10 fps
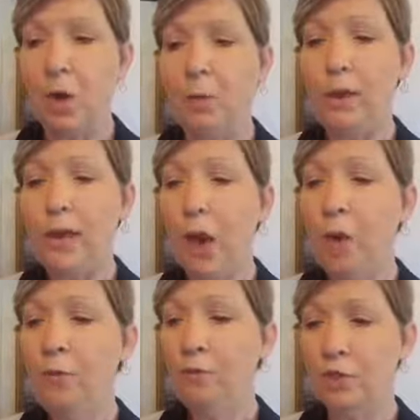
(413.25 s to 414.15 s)
We
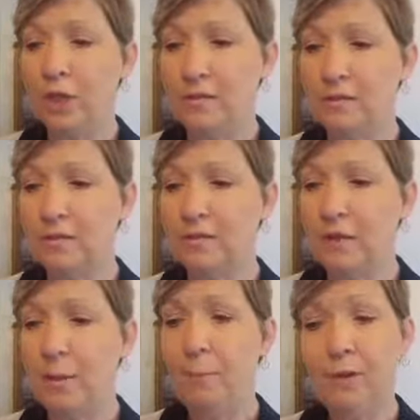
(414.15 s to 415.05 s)
hope for justice,
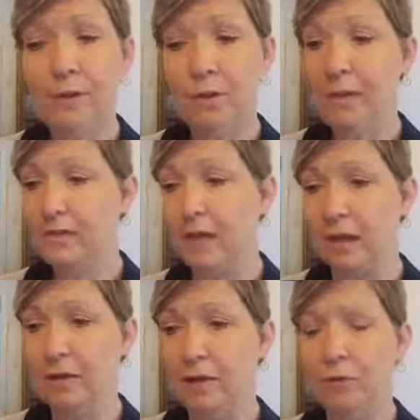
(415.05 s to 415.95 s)
but there is
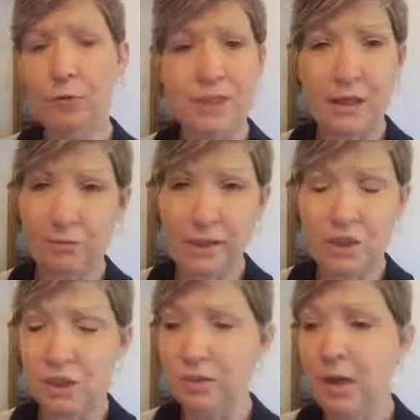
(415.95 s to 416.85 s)
none. For
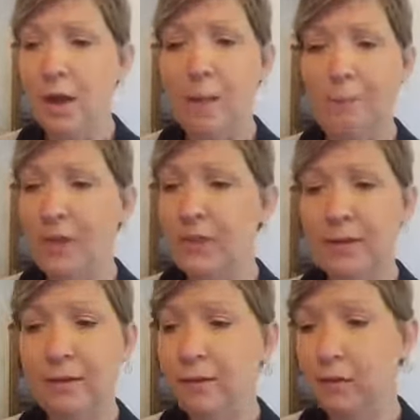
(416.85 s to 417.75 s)
salvation, but
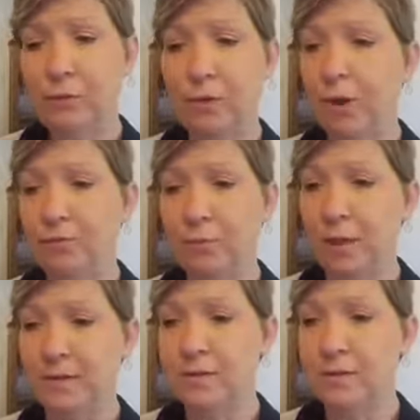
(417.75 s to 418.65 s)
it is far from
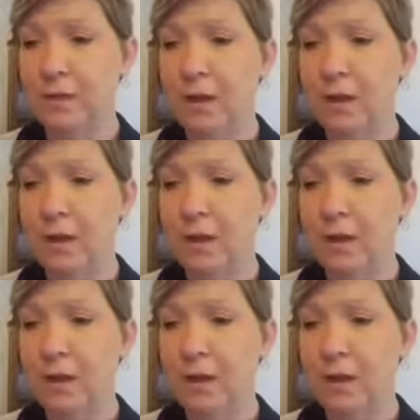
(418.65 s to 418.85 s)
us.